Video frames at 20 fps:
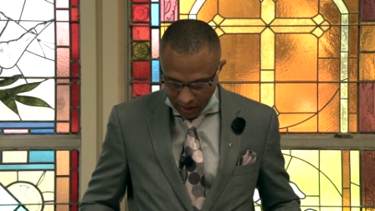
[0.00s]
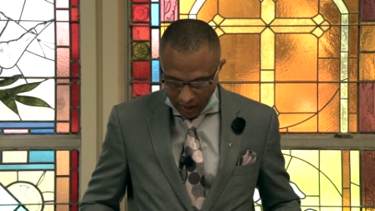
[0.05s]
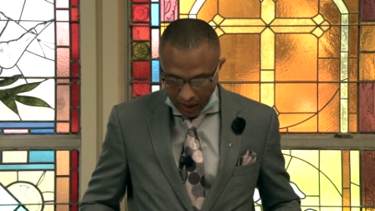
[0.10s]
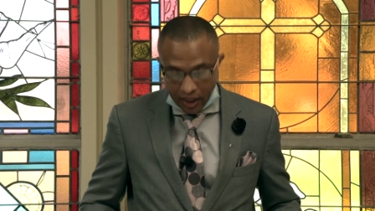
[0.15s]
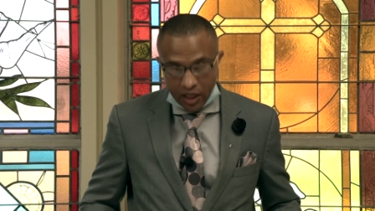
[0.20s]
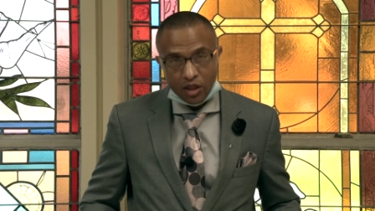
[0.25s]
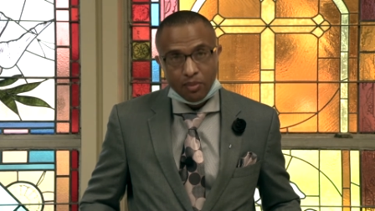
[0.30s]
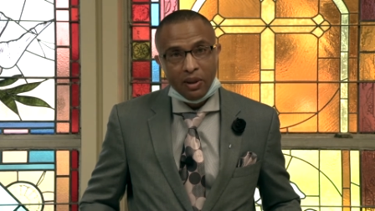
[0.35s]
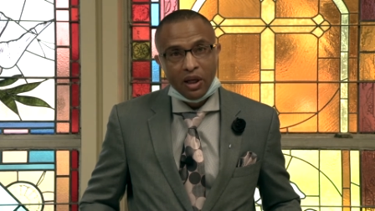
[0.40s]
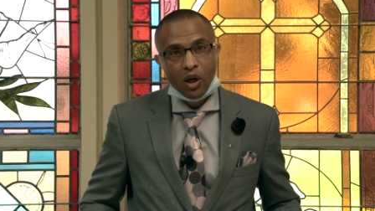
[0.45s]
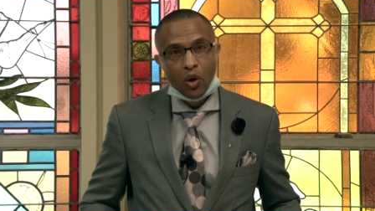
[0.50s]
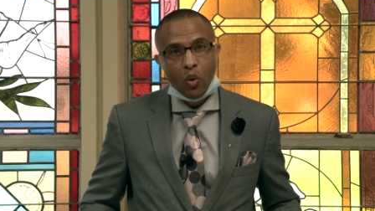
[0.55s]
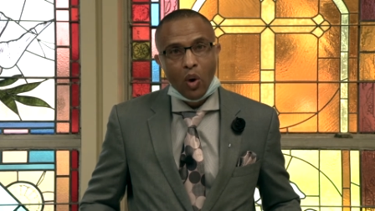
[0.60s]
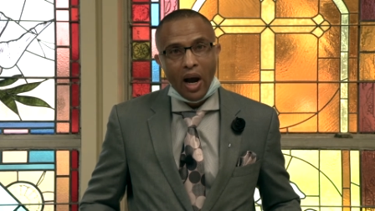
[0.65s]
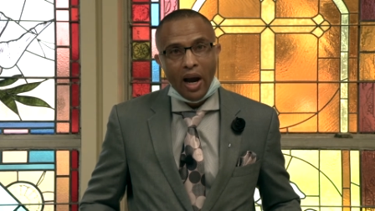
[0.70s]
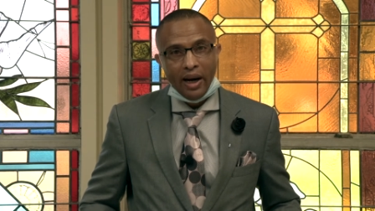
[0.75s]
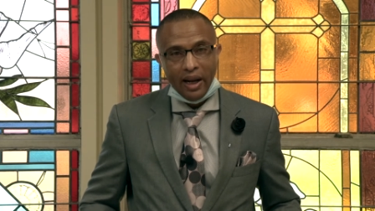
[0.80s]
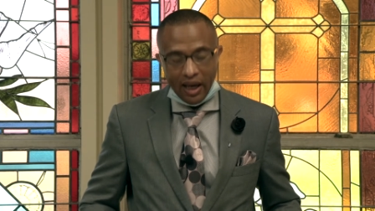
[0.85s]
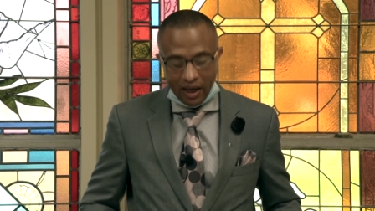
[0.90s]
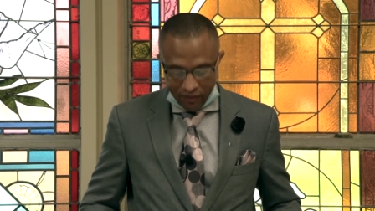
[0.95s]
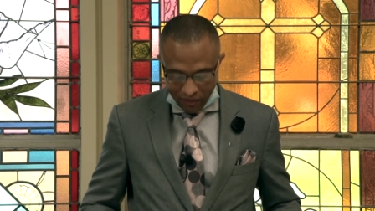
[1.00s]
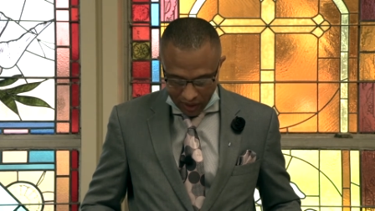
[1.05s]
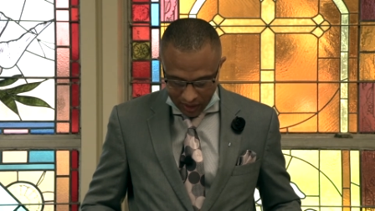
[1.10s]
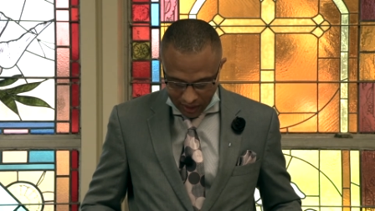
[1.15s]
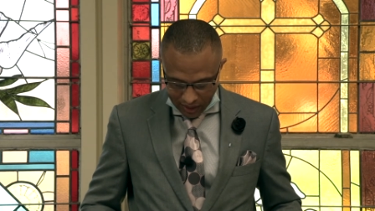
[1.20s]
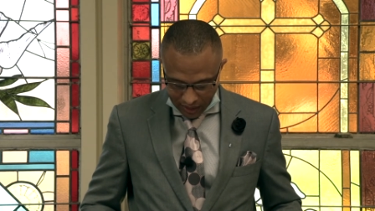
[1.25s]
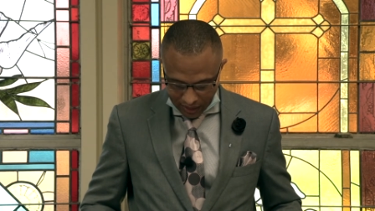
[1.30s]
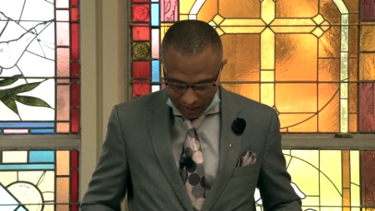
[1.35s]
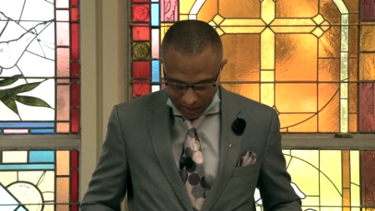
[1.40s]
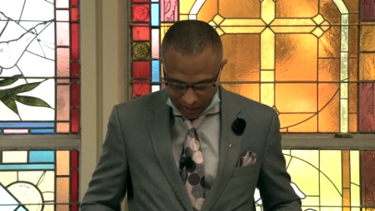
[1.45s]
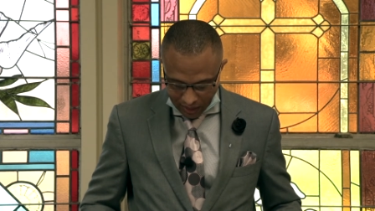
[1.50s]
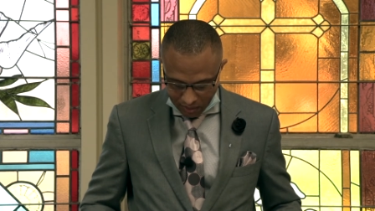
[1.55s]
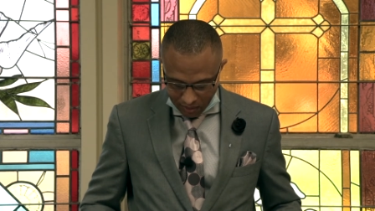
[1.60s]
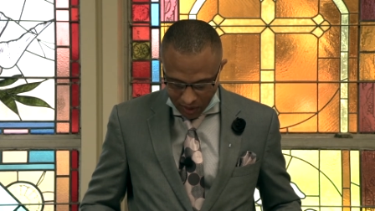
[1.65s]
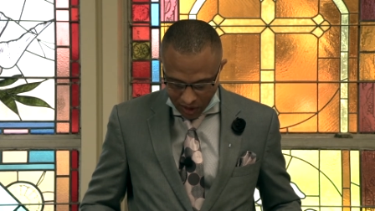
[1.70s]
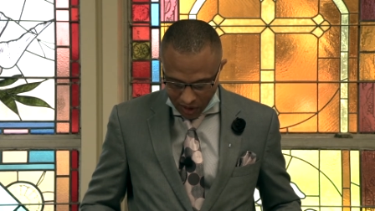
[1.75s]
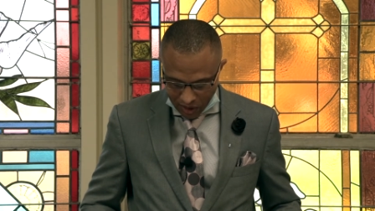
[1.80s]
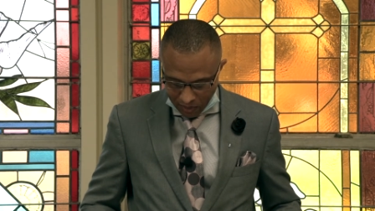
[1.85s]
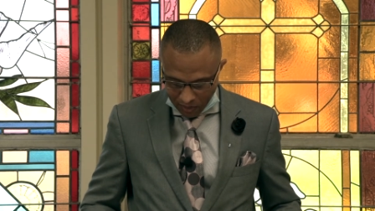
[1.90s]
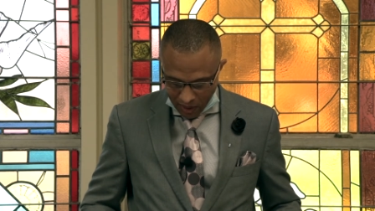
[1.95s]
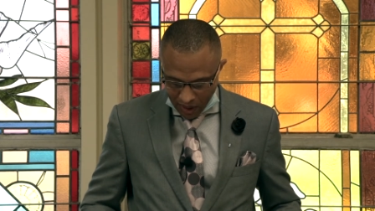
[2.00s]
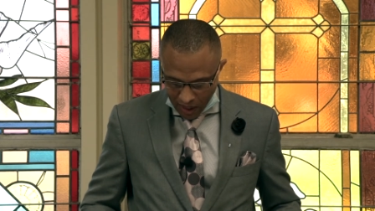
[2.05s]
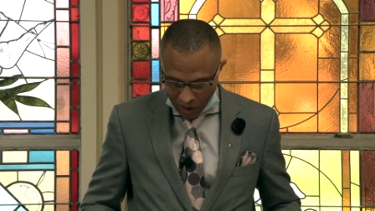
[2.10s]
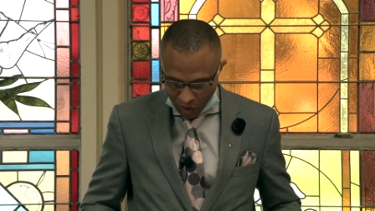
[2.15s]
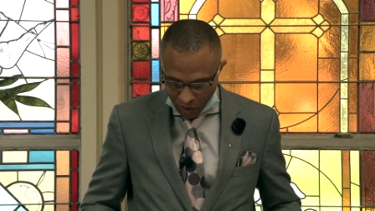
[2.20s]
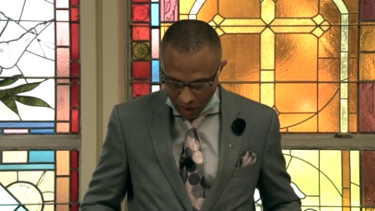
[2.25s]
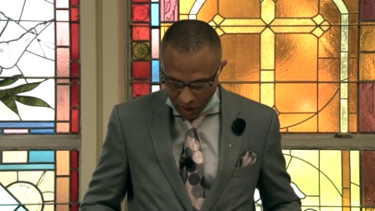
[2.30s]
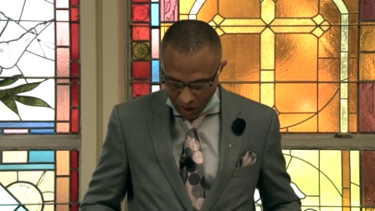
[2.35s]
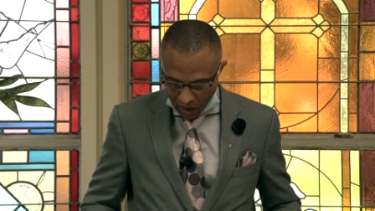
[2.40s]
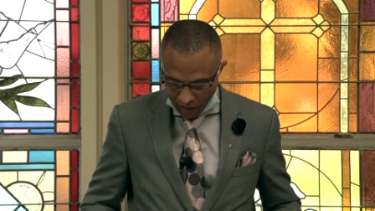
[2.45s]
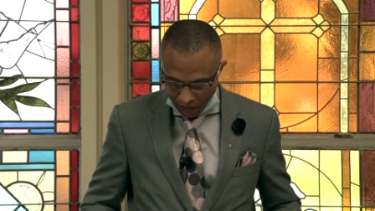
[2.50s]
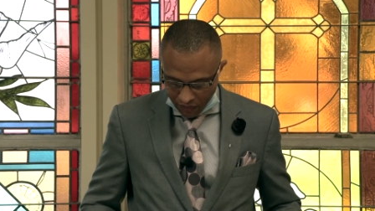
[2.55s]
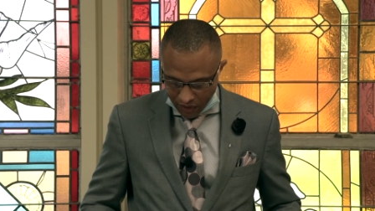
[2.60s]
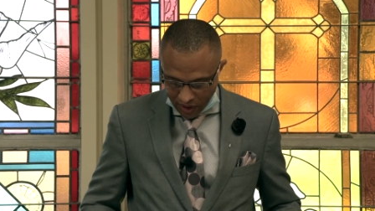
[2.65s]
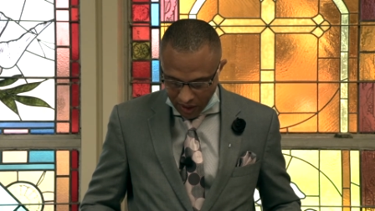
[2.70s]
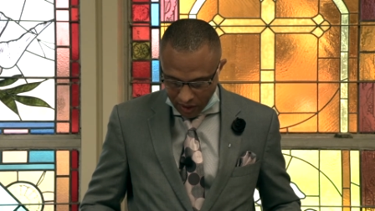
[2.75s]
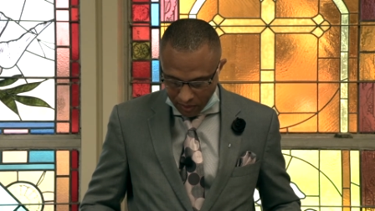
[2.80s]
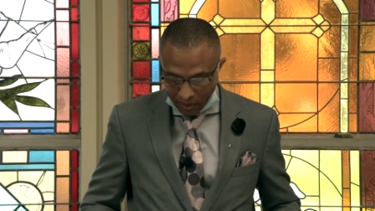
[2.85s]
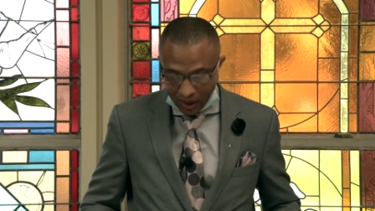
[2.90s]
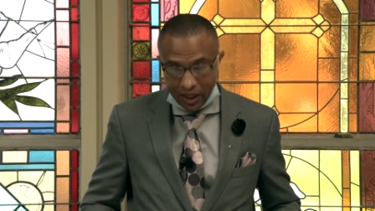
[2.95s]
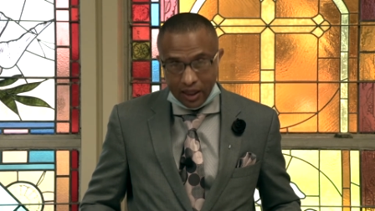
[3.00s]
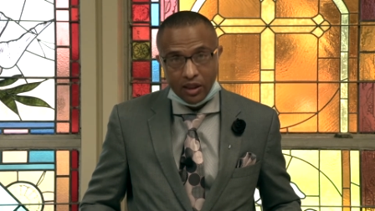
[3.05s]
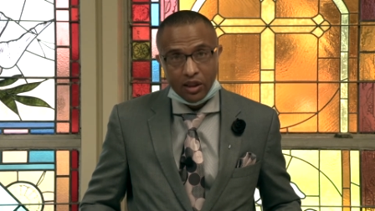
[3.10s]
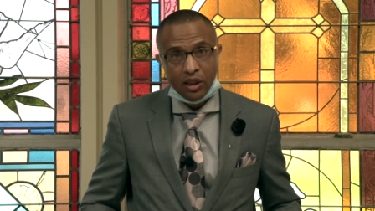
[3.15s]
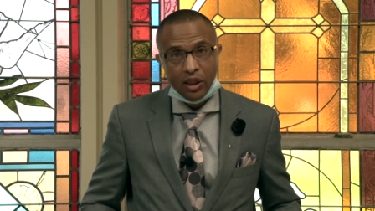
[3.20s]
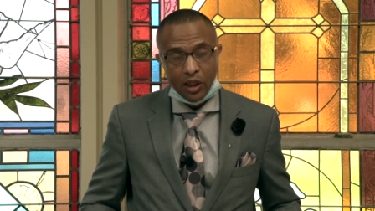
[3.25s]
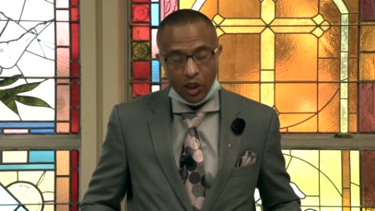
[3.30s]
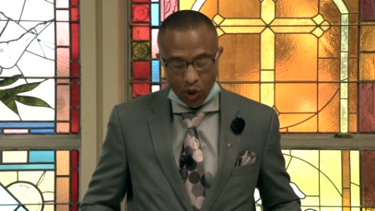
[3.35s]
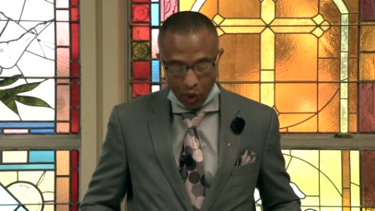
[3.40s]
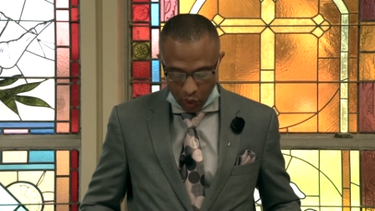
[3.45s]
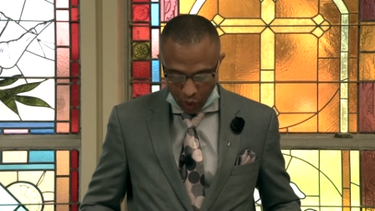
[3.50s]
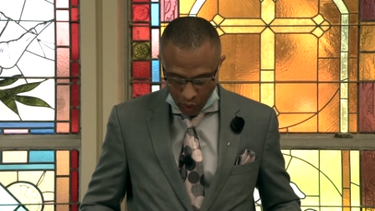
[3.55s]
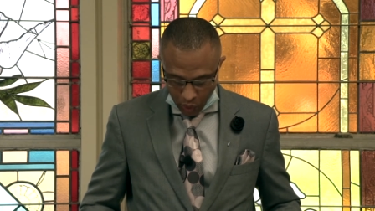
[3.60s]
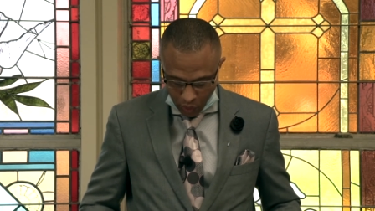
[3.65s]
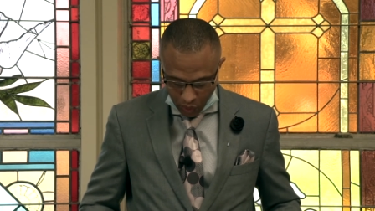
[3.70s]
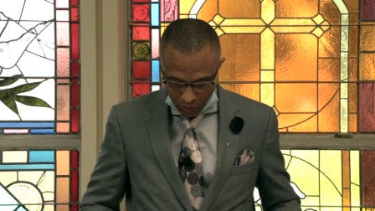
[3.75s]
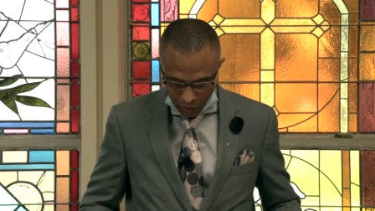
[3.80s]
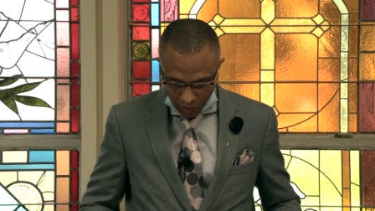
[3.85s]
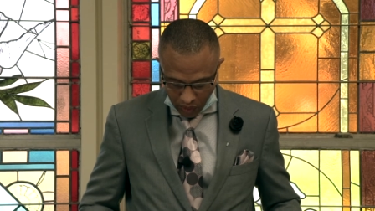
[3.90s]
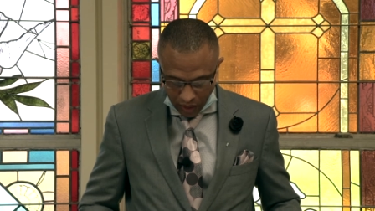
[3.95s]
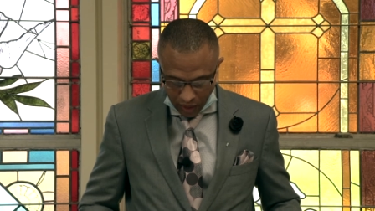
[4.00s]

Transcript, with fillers: it has been quite evident that the Mississippi Annual Conference has been intentional,